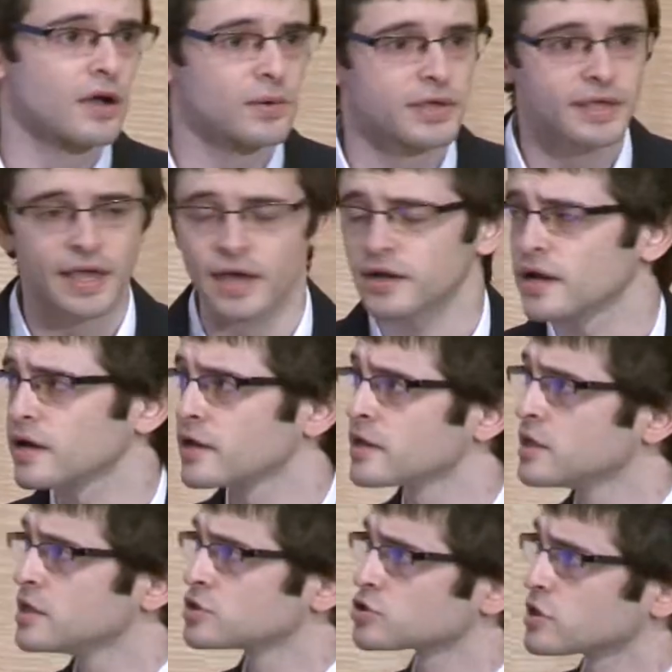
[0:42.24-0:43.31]
how we can uh,
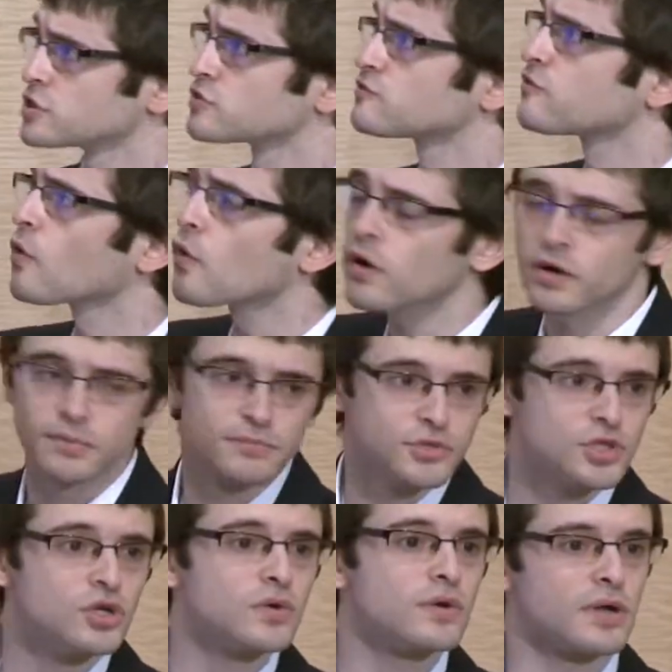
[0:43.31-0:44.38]
transform
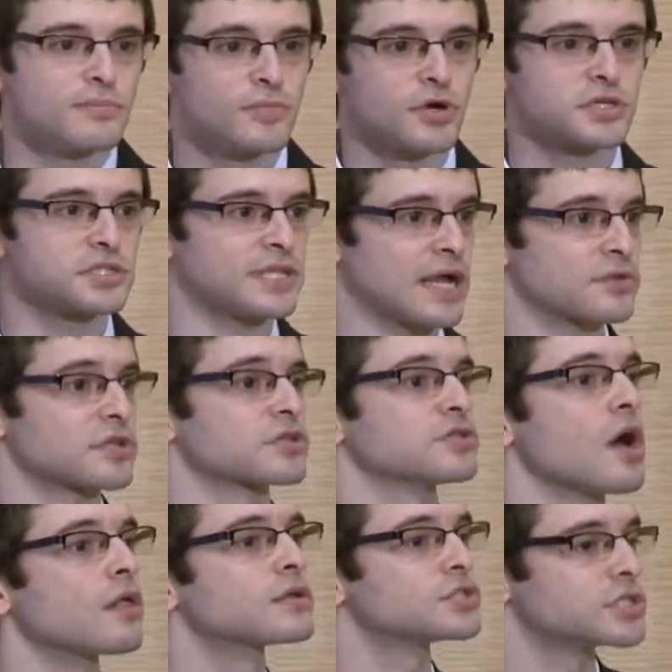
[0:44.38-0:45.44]
new emerging
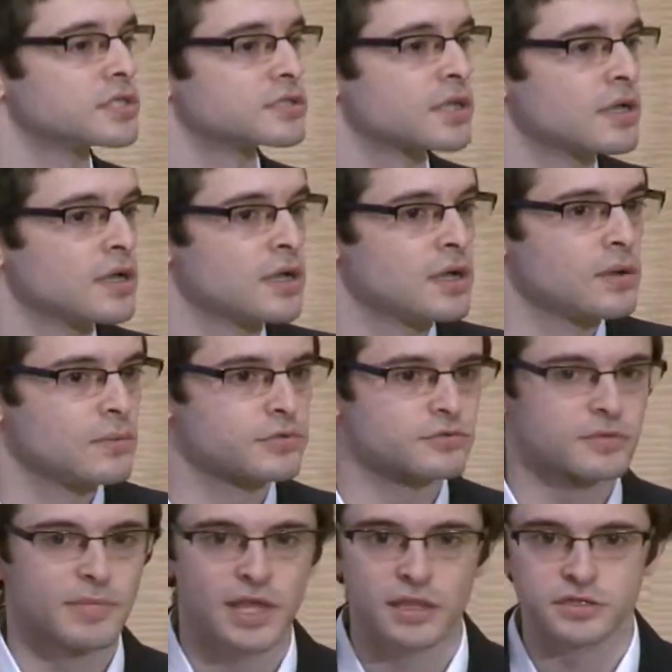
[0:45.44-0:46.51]
nanotechnologies, which
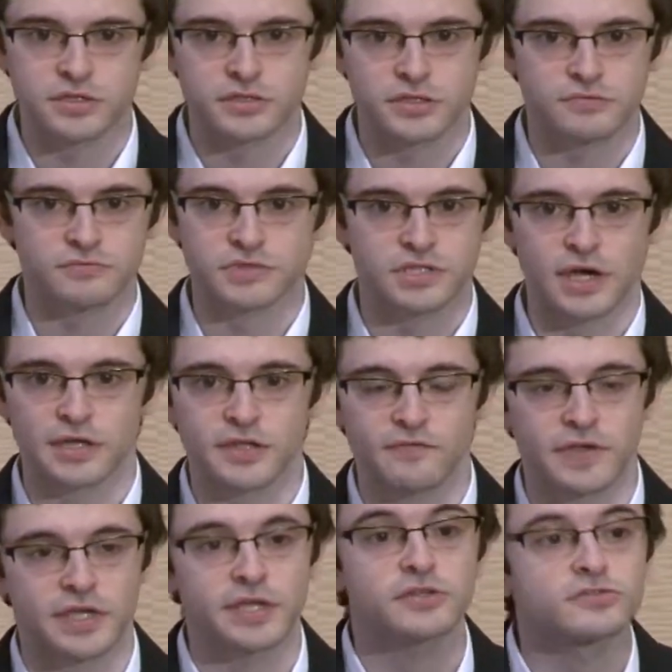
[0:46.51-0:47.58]
were mainly just of
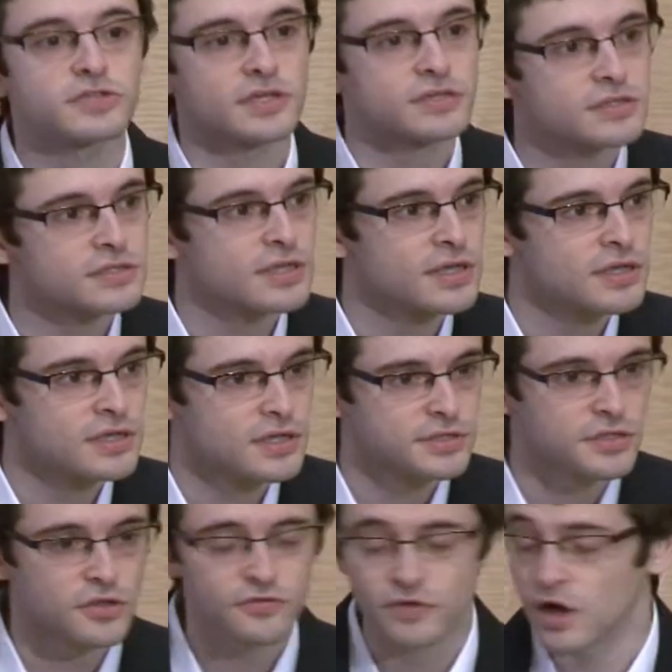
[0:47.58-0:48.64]
scientific interest,
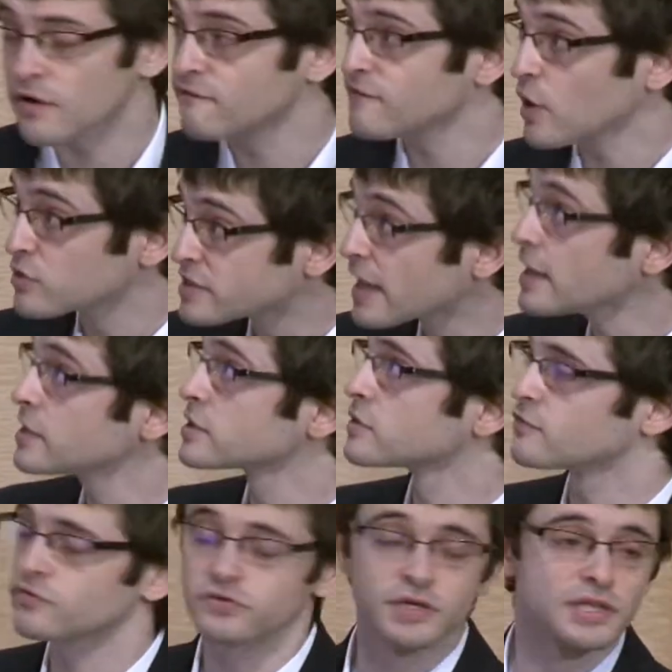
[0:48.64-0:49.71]
into the
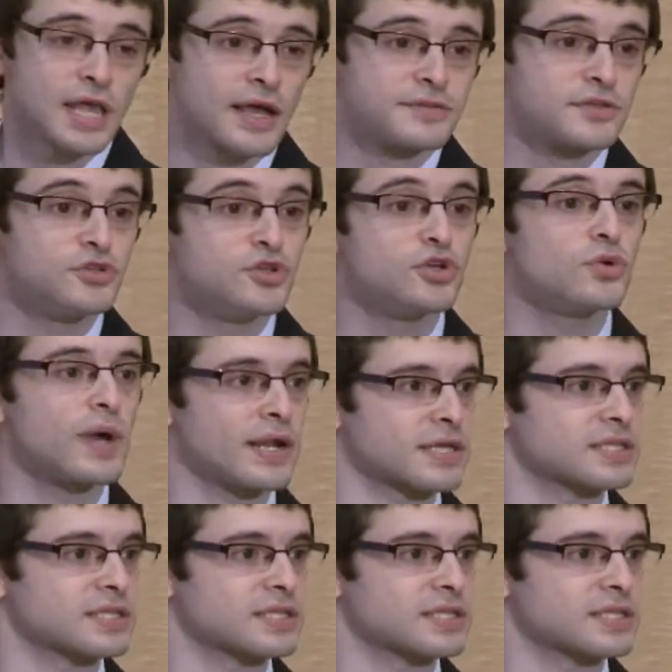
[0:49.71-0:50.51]
foundation for realizing new and